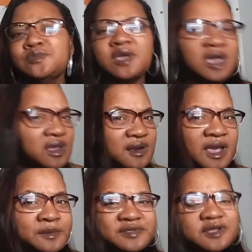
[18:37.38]

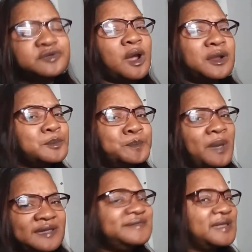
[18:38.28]
he was just trying to
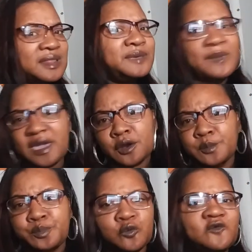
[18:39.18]
basically make her
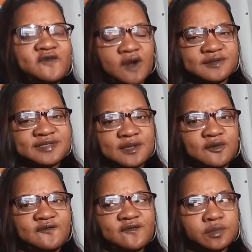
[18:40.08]
prove
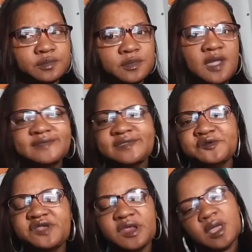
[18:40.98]
herself. So
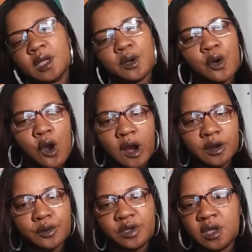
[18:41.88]
she didn't go
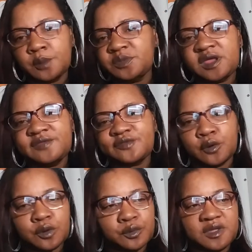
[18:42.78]
hard on him, didn't
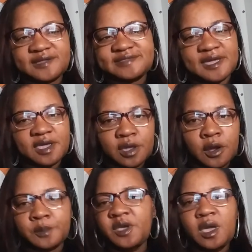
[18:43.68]
throw no dicks at
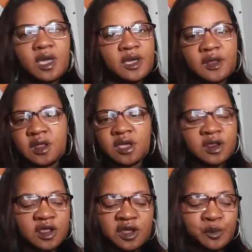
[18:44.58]
him, and
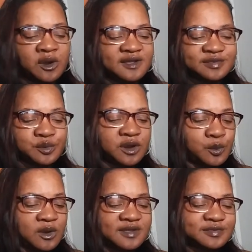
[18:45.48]
it was what it
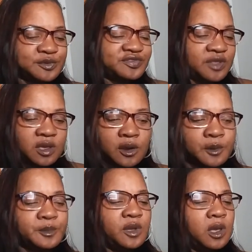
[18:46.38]
was with
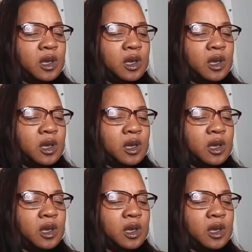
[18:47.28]
them.